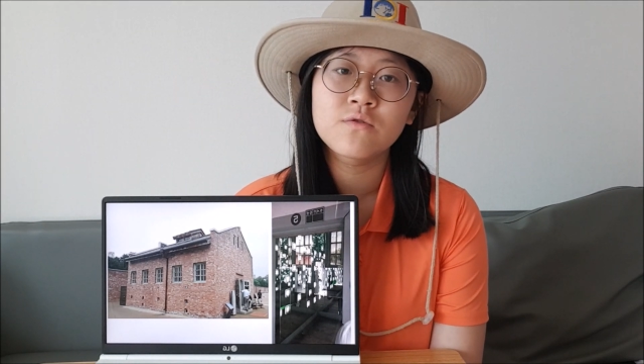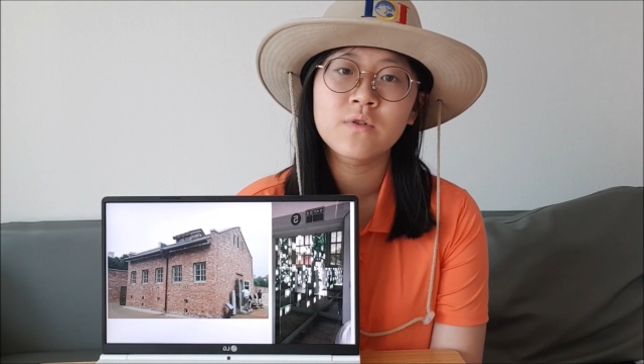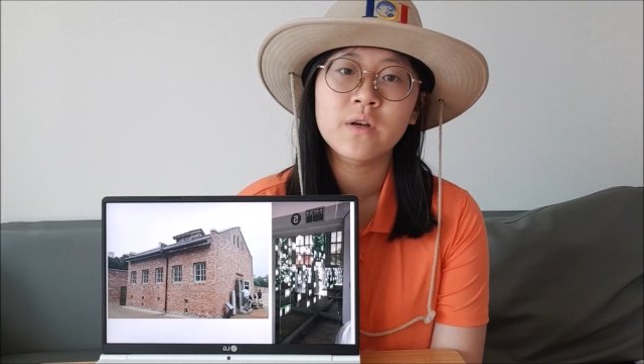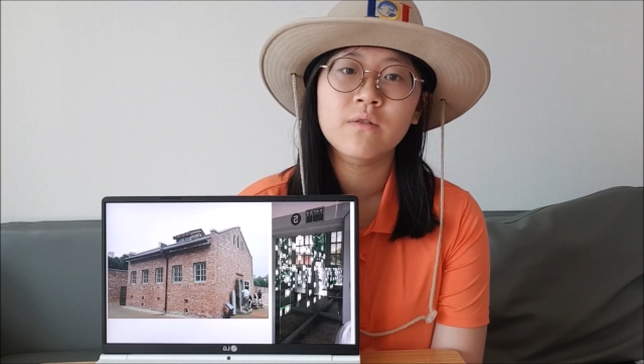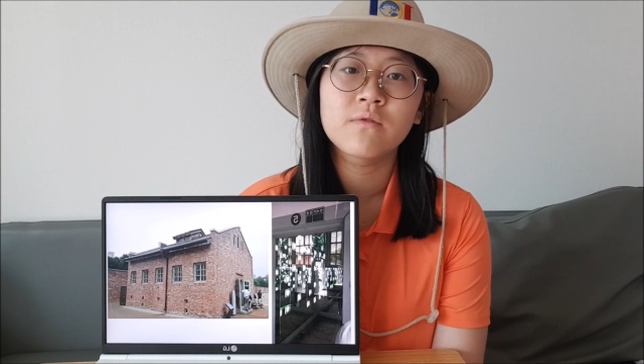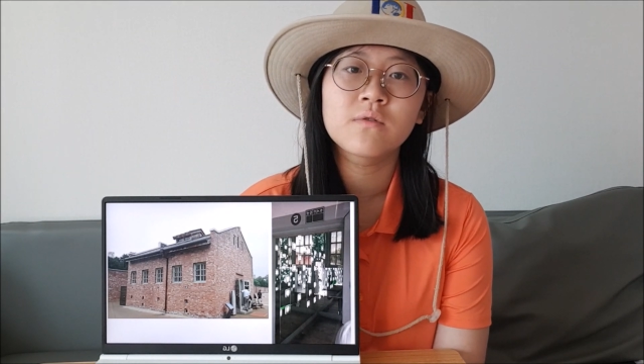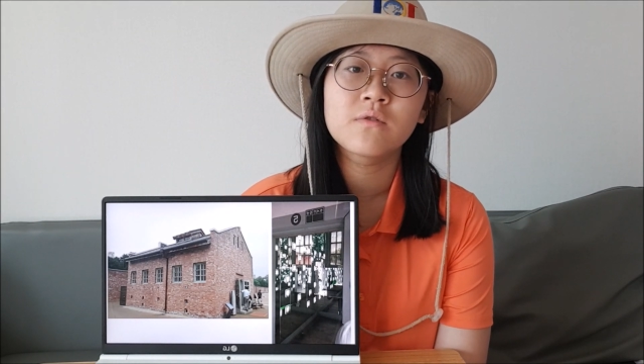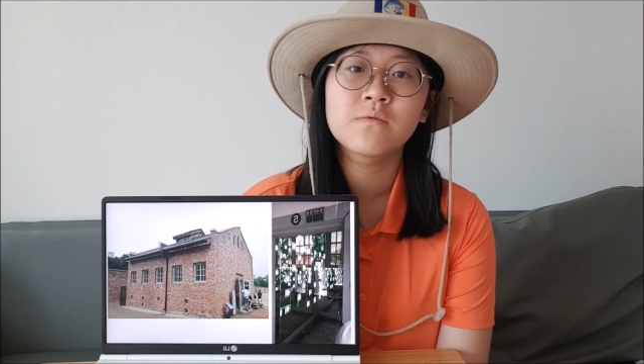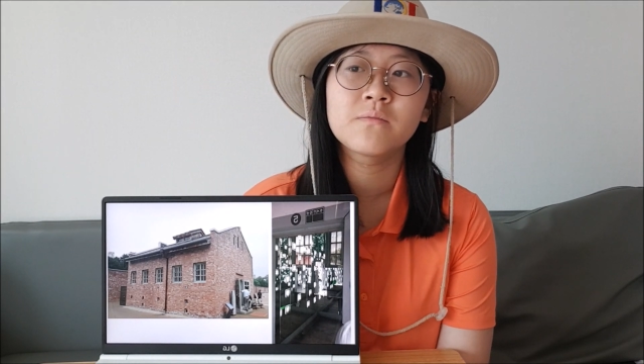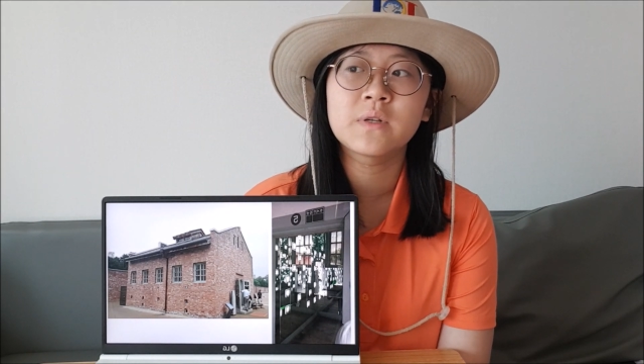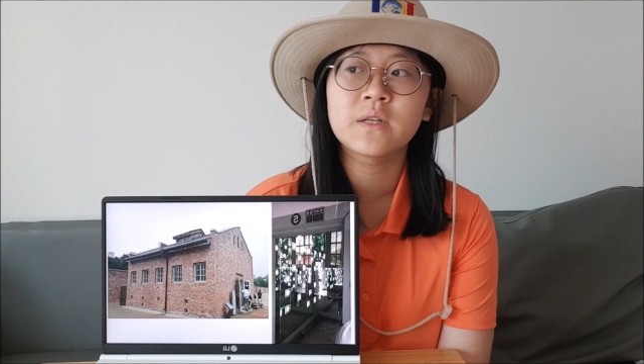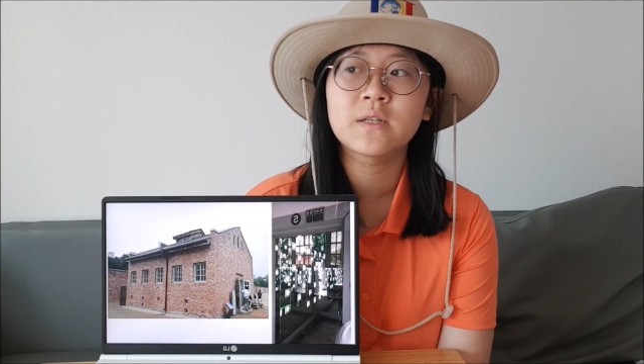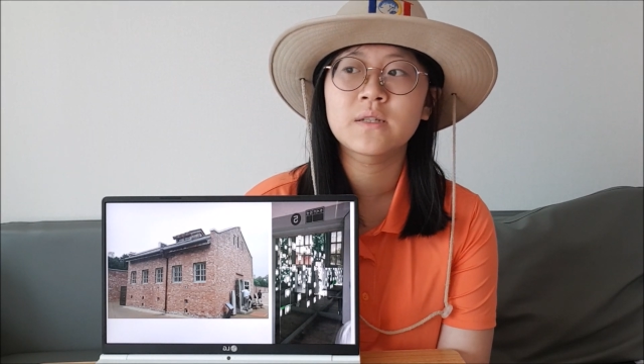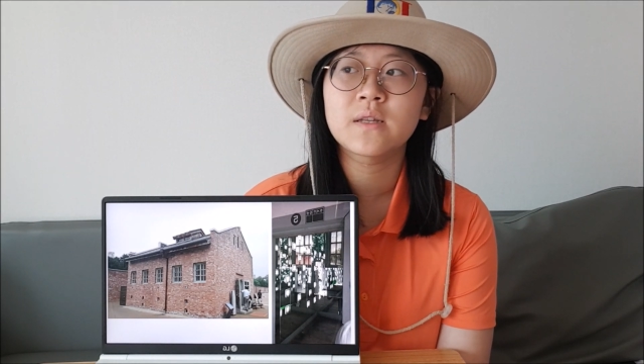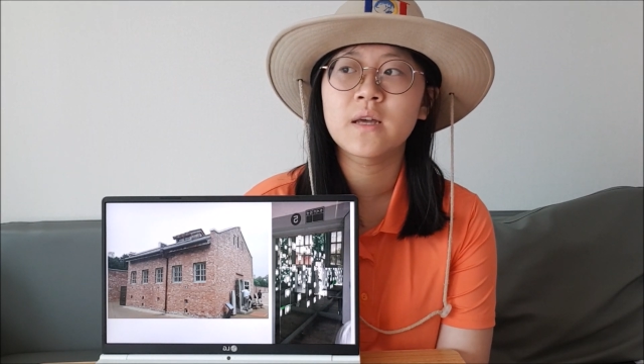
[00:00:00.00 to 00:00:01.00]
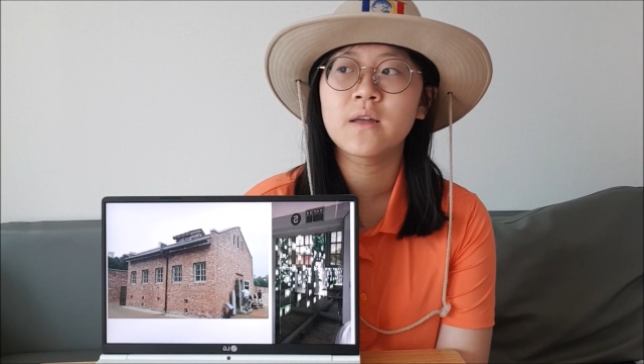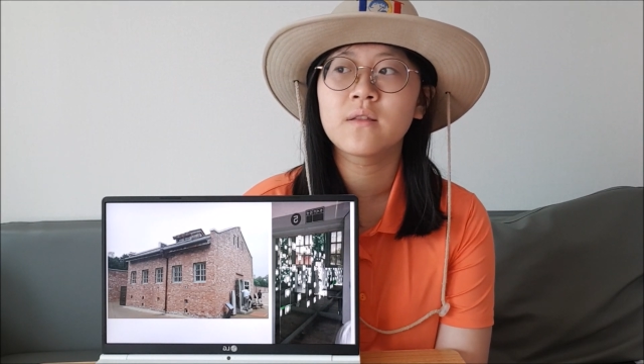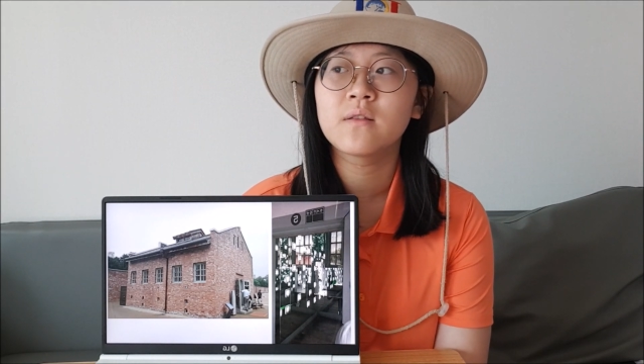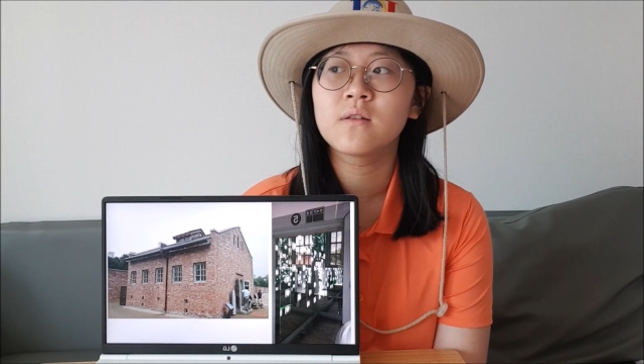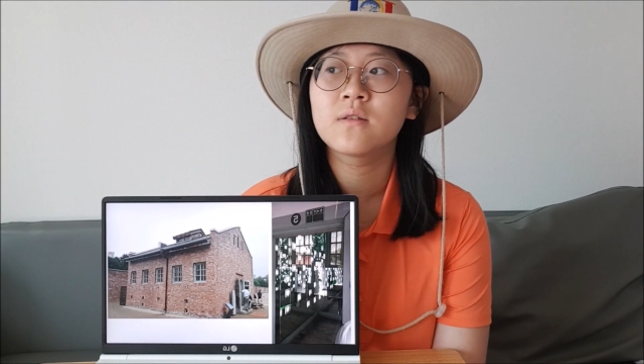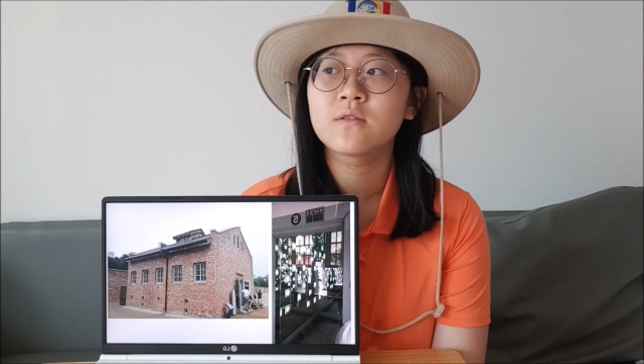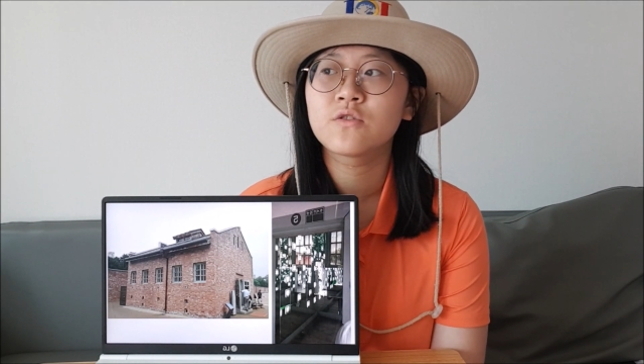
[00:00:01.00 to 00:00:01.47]
jail room is
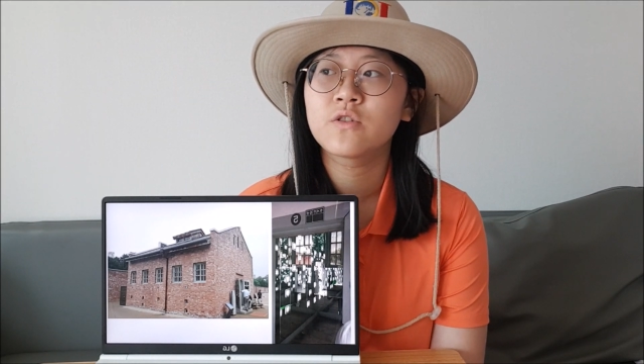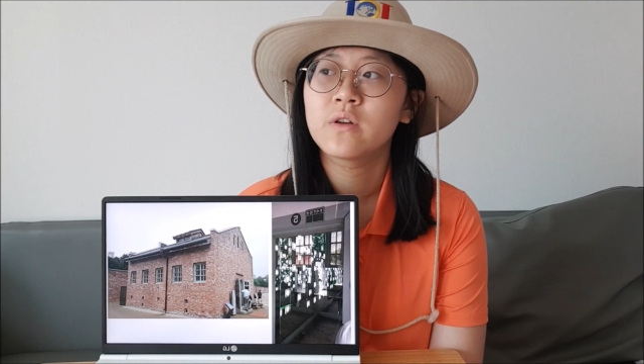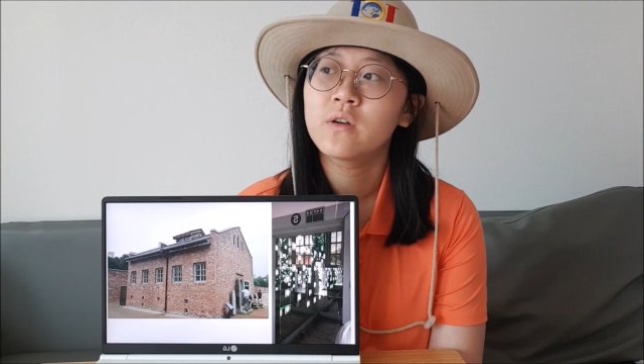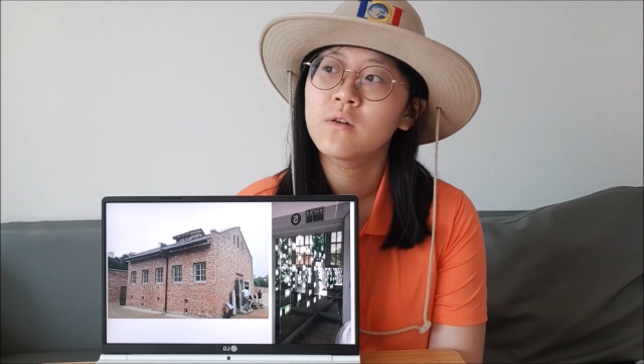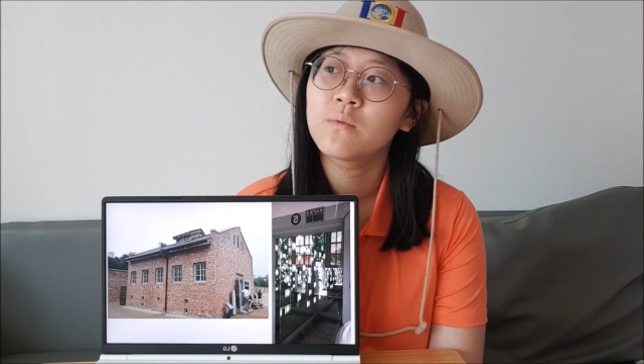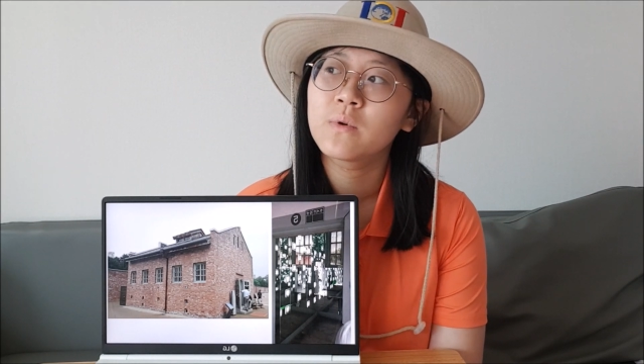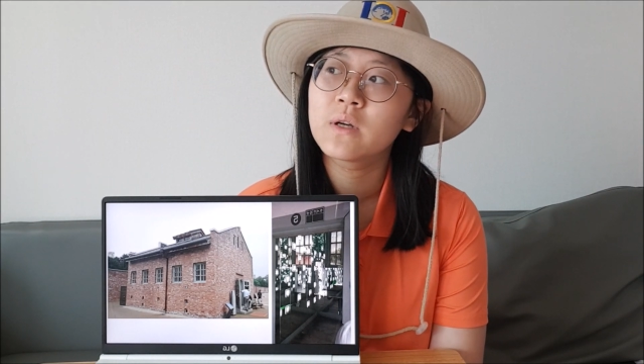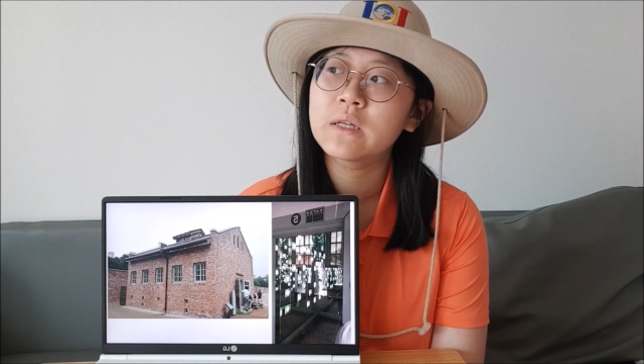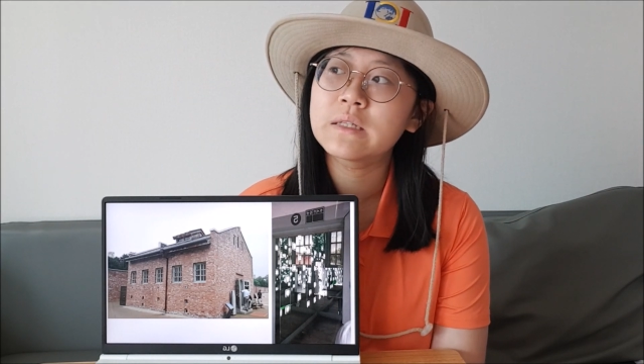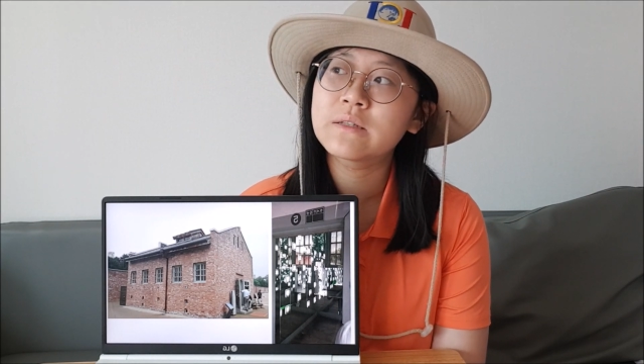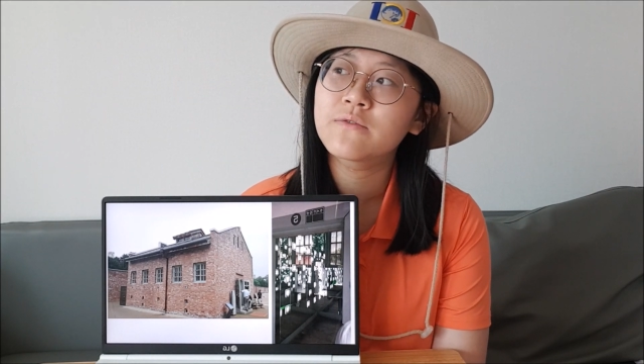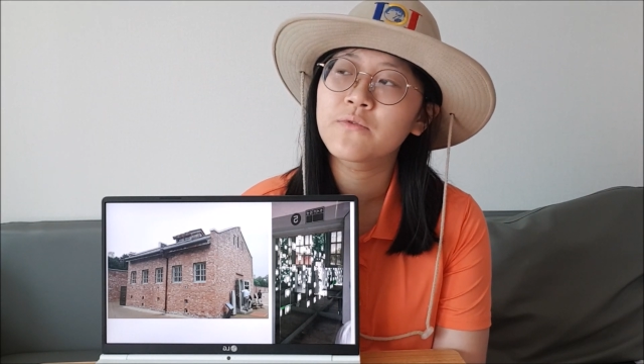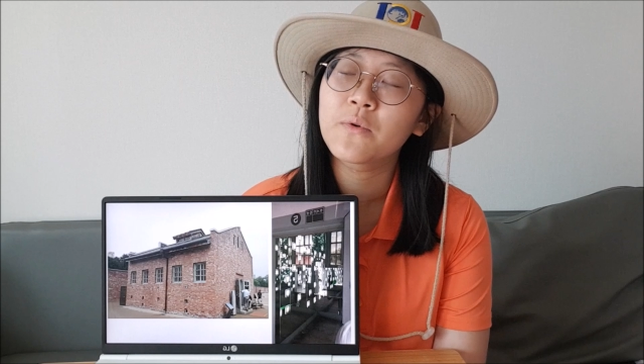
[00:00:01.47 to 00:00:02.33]
that this jail was